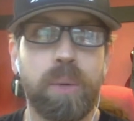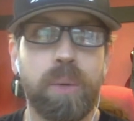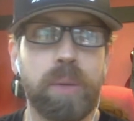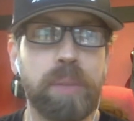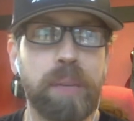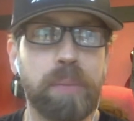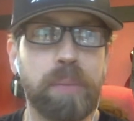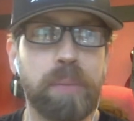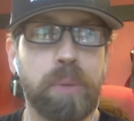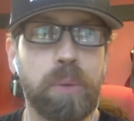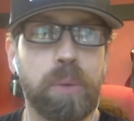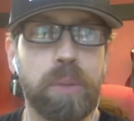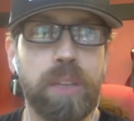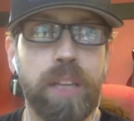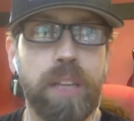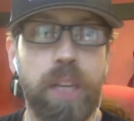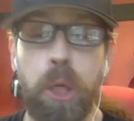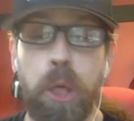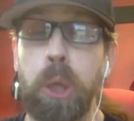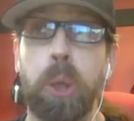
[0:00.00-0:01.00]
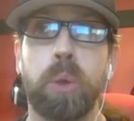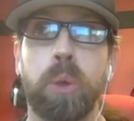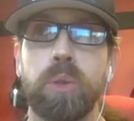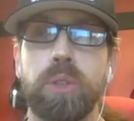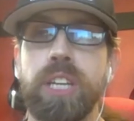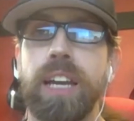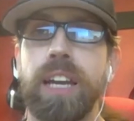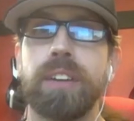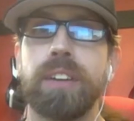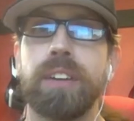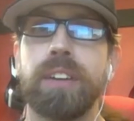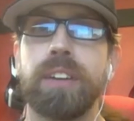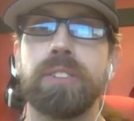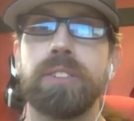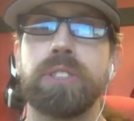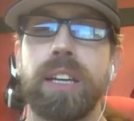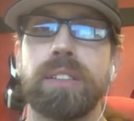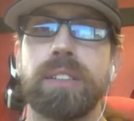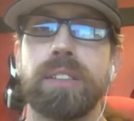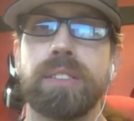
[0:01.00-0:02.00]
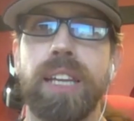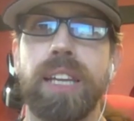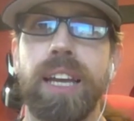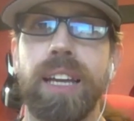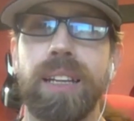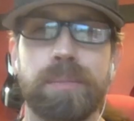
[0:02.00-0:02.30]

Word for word: when people were like, "Oh, chow chows," yeah,